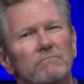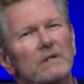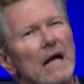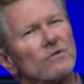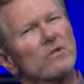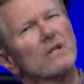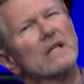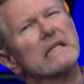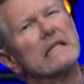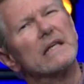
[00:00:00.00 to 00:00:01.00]
that's
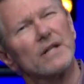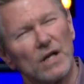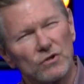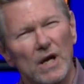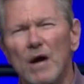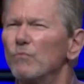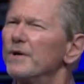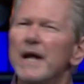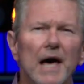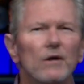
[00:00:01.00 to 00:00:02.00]
in us, and we're
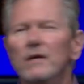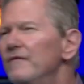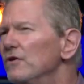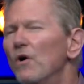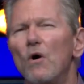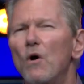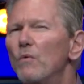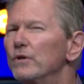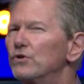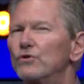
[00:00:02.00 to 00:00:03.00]
not even
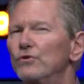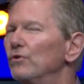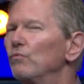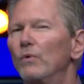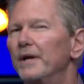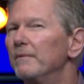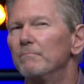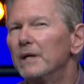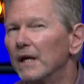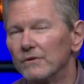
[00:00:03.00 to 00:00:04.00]
always sure what it
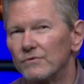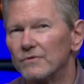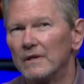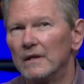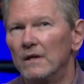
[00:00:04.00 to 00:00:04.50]
means